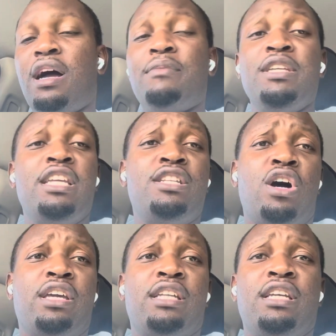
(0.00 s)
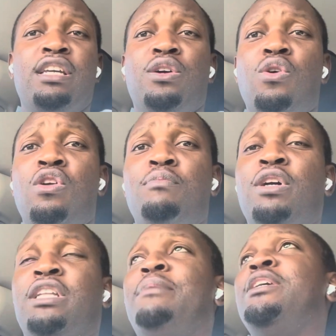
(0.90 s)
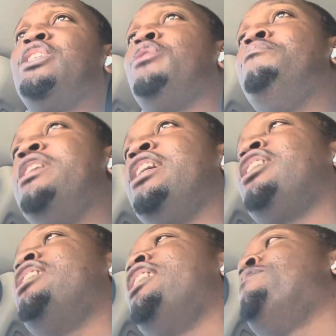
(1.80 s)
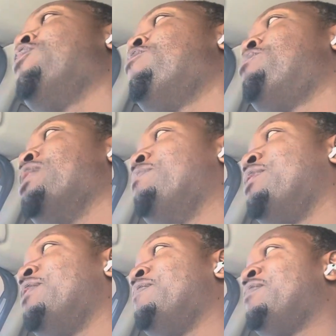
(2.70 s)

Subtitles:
He did not get any goal, but I mean, to make a debut, people,